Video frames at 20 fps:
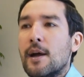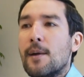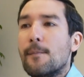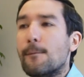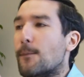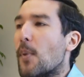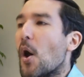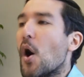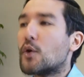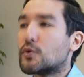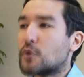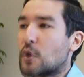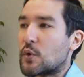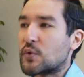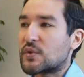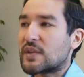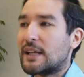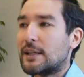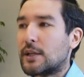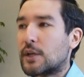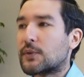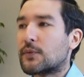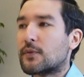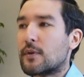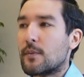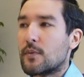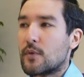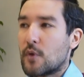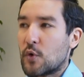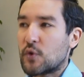borrows a lot
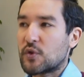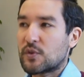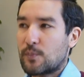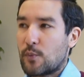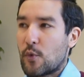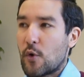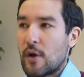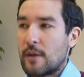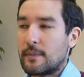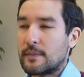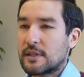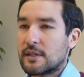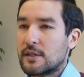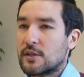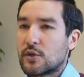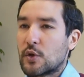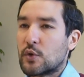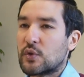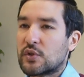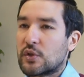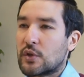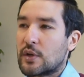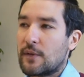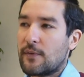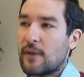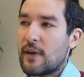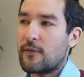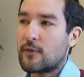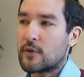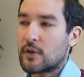from those poems. So sorry
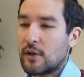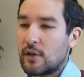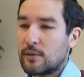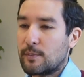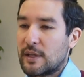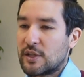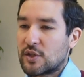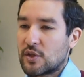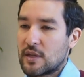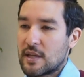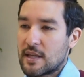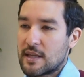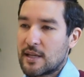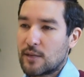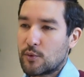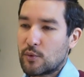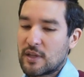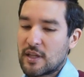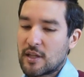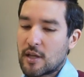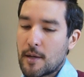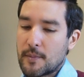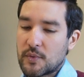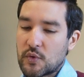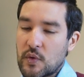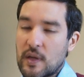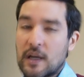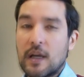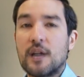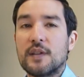if I forgot mentioning that when it comes
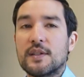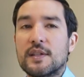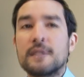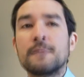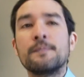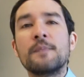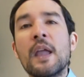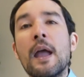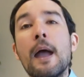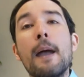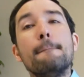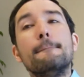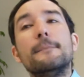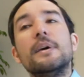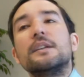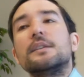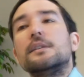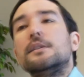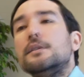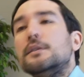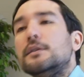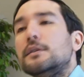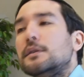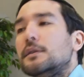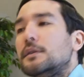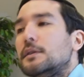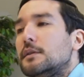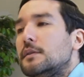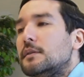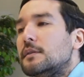to the causes. But
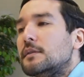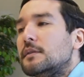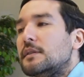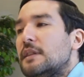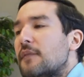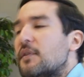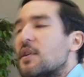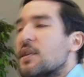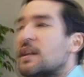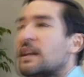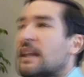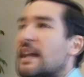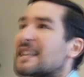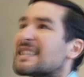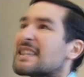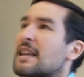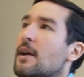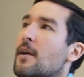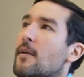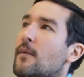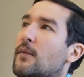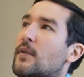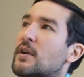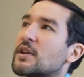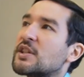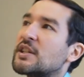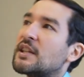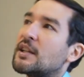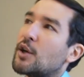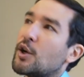mm, nevertheless,
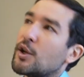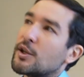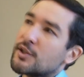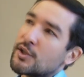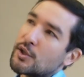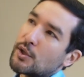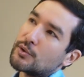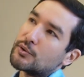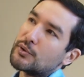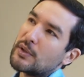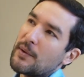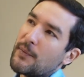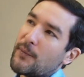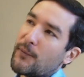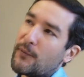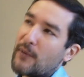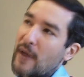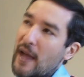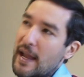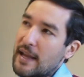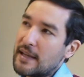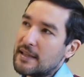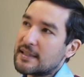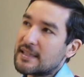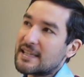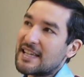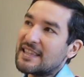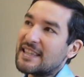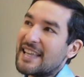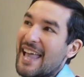Virgil also
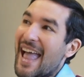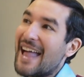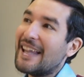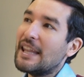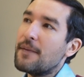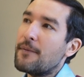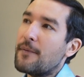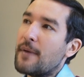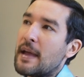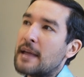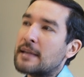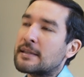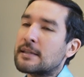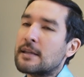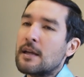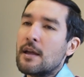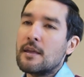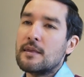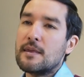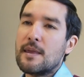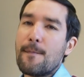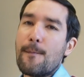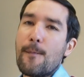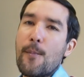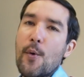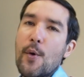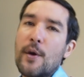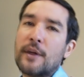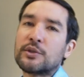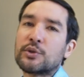refines and elevates the
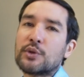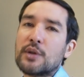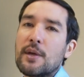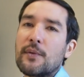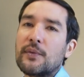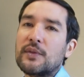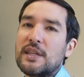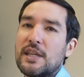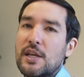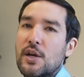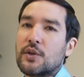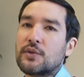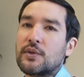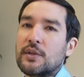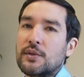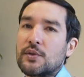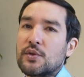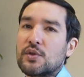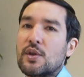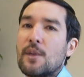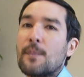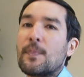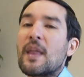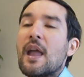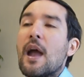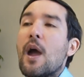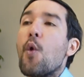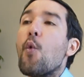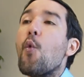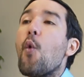poetry of Theocritus.
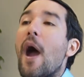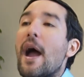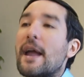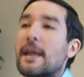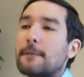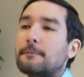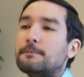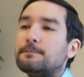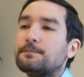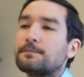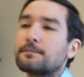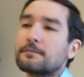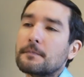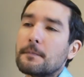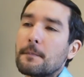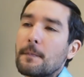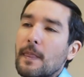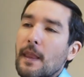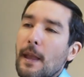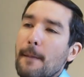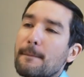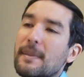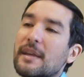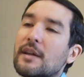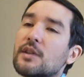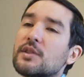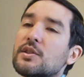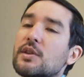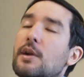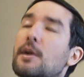Why?
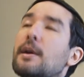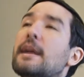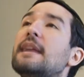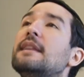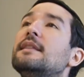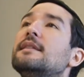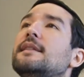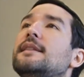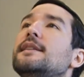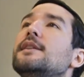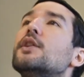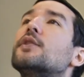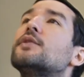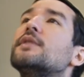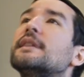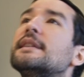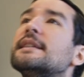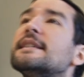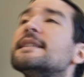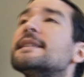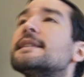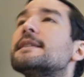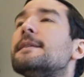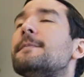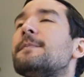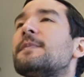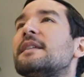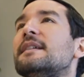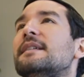Because in Theocritus,